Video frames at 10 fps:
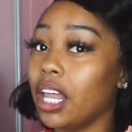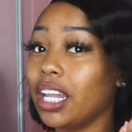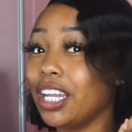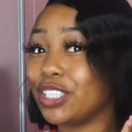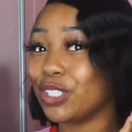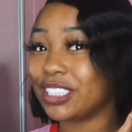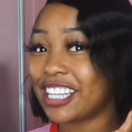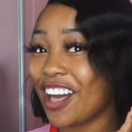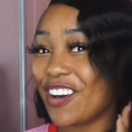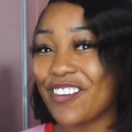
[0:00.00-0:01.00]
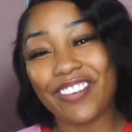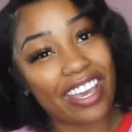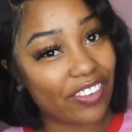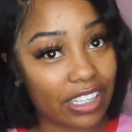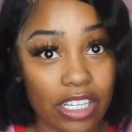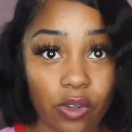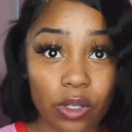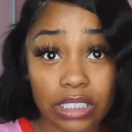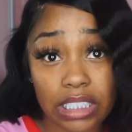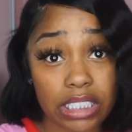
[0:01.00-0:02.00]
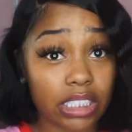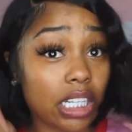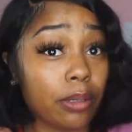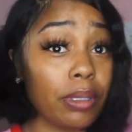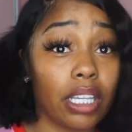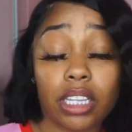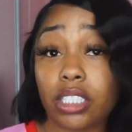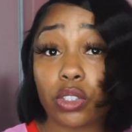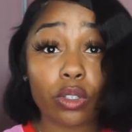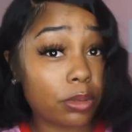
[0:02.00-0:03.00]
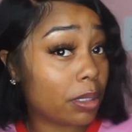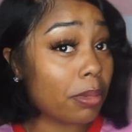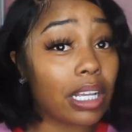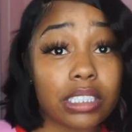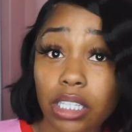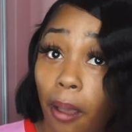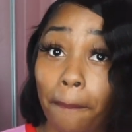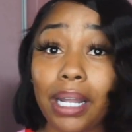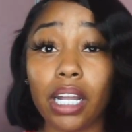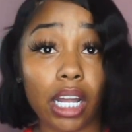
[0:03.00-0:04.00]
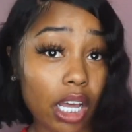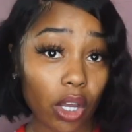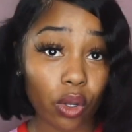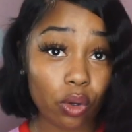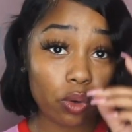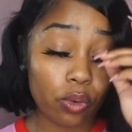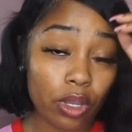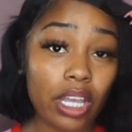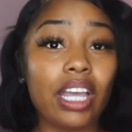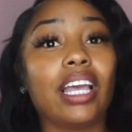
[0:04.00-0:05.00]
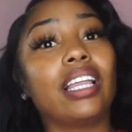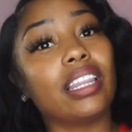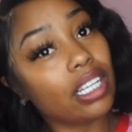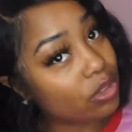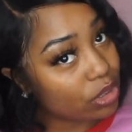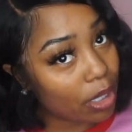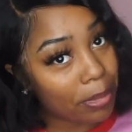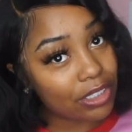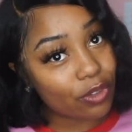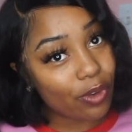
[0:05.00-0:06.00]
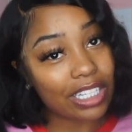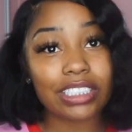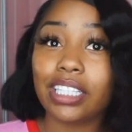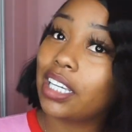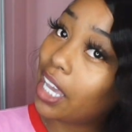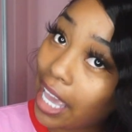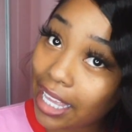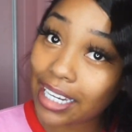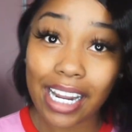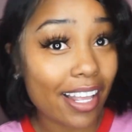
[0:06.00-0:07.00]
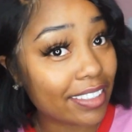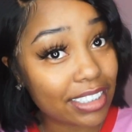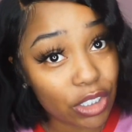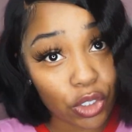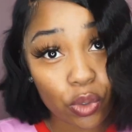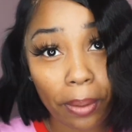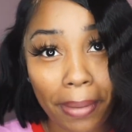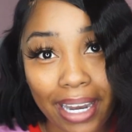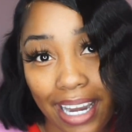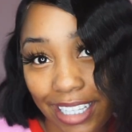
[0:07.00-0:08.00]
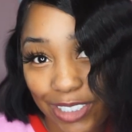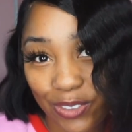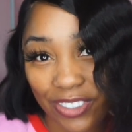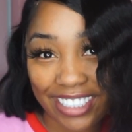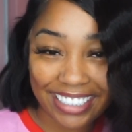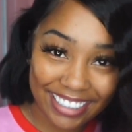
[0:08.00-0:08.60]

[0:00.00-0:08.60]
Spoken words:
look yourself, everything on this is going to be in the description box down below. Thank you so much for watching, and I'll see you in my next one.